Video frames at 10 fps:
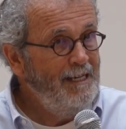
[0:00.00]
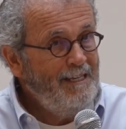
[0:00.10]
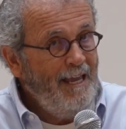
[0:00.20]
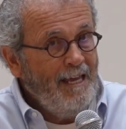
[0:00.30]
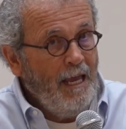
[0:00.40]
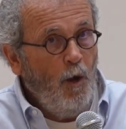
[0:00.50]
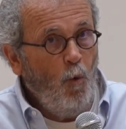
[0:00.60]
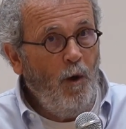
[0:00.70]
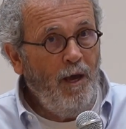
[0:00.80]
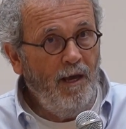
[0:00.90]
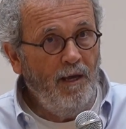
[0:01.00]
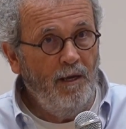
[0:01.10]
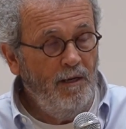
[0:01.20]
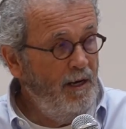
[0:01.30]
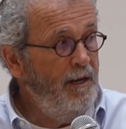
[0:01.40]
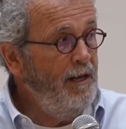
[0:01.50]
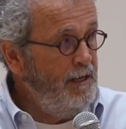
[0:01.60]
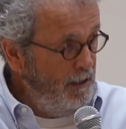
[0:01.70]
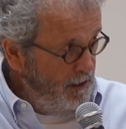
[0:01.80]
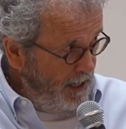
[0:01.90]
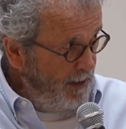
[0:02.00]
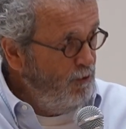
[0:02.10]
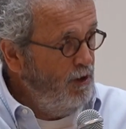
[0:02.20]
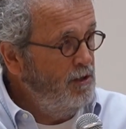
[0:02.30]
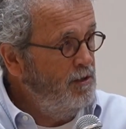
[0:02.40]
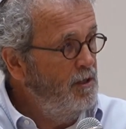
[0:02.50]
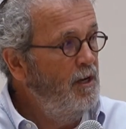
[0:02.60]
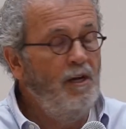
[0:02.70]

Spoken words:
take away, and I can elaborate,